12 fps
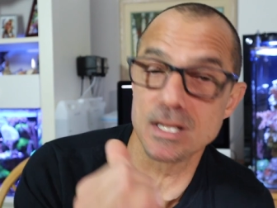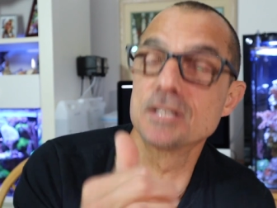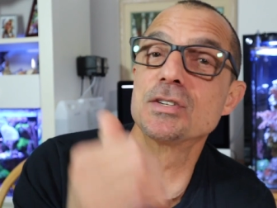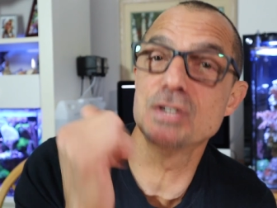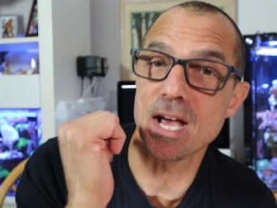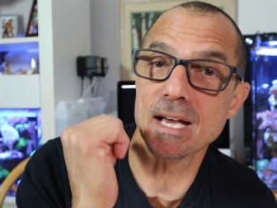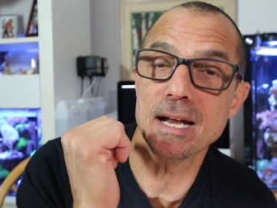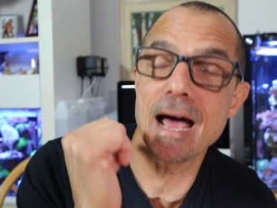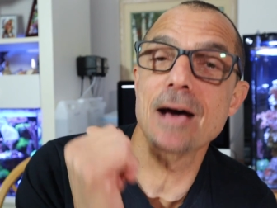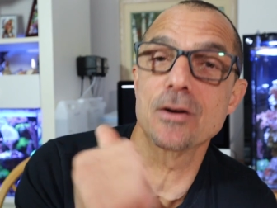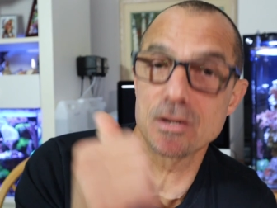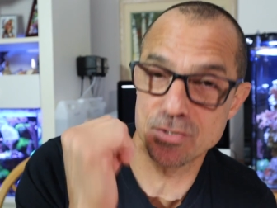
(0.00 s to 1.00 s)
Let's check it
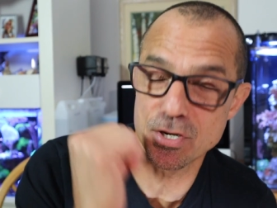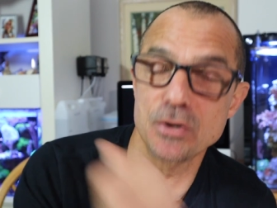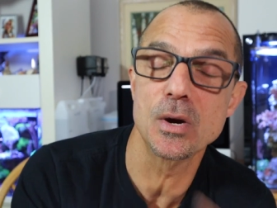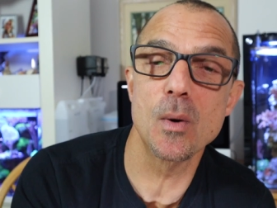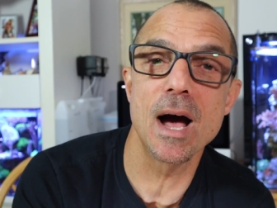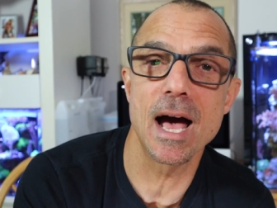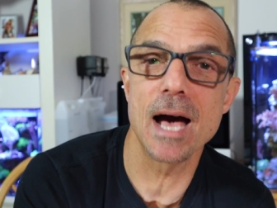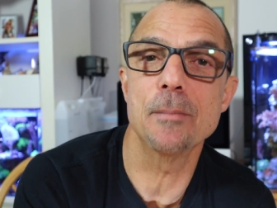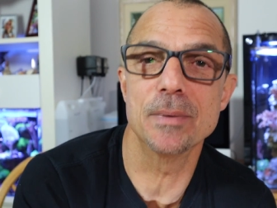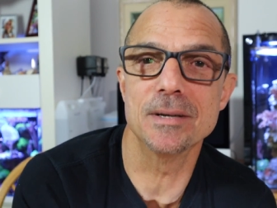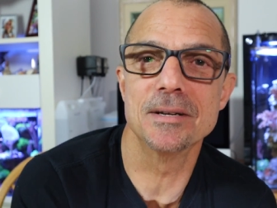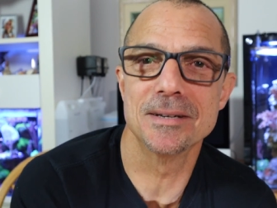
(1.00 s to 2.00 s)
out. I'll show you what
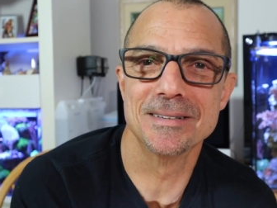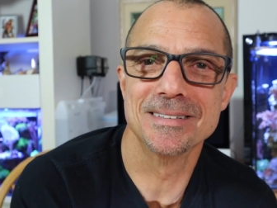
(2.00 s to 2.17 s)
happened.